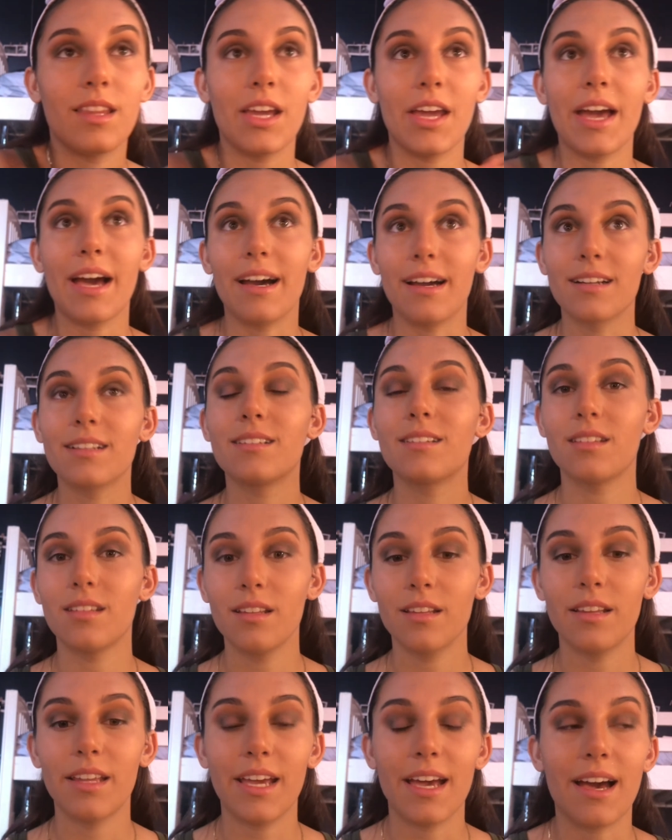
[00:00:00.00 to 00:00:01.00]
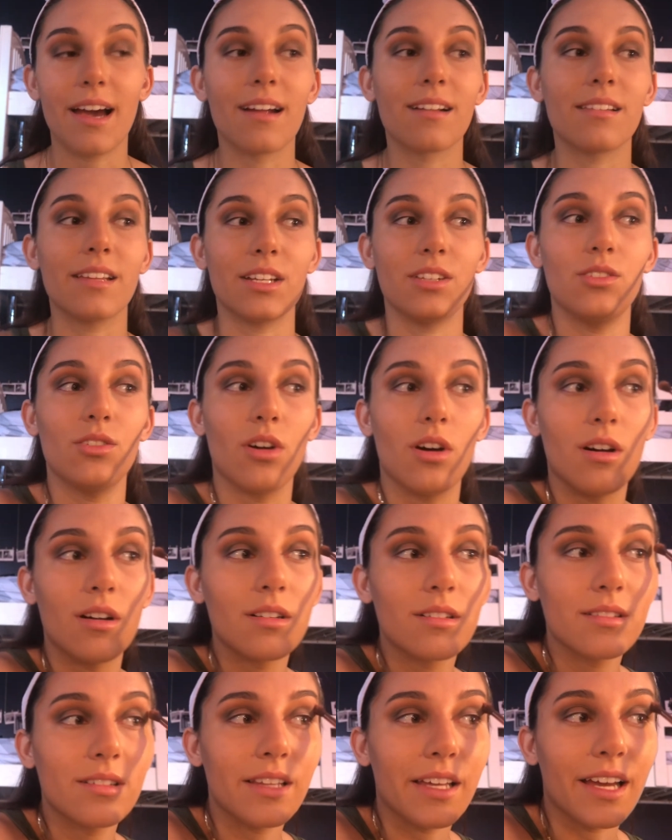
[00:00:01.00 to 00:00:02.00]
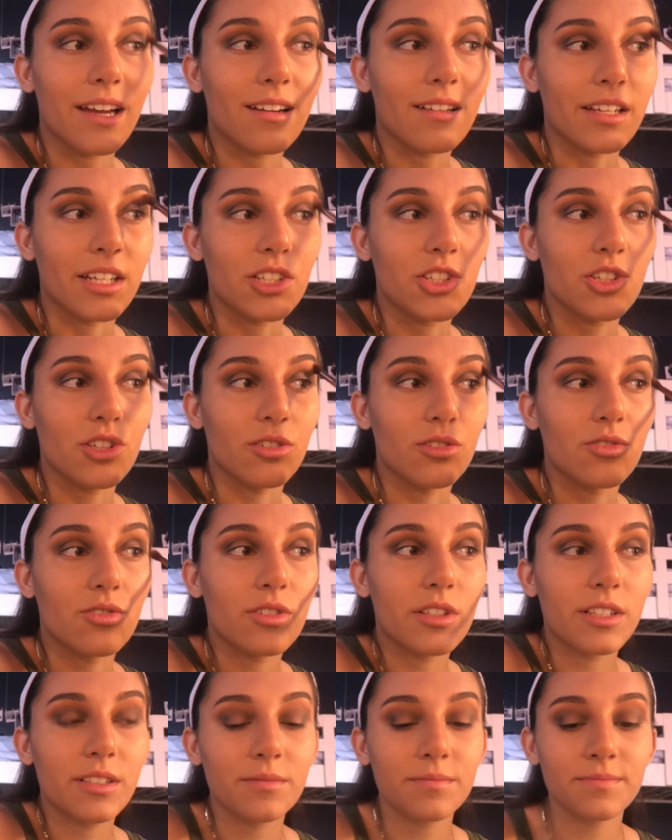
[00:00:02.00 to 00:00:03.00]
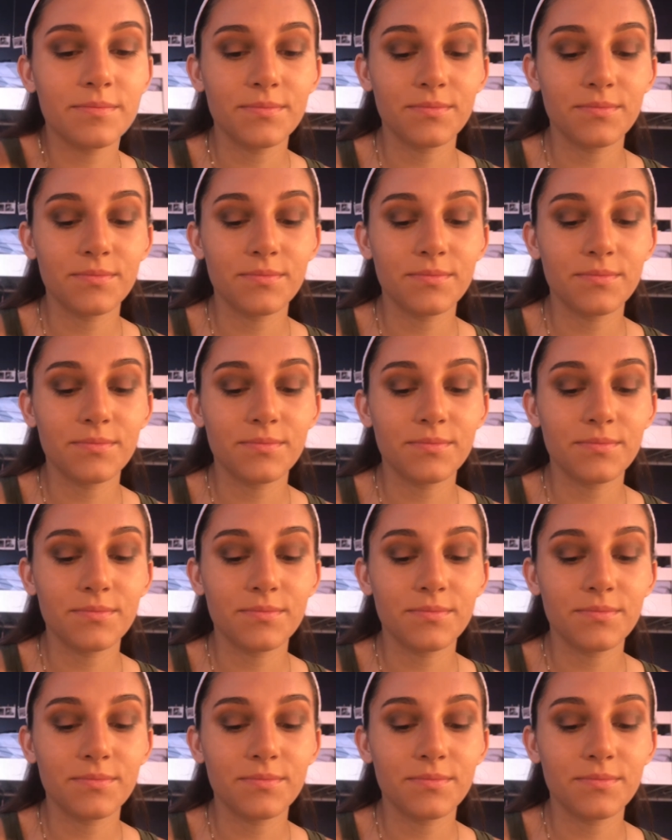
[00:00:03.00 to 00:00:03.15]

they act like dogs. They act like children.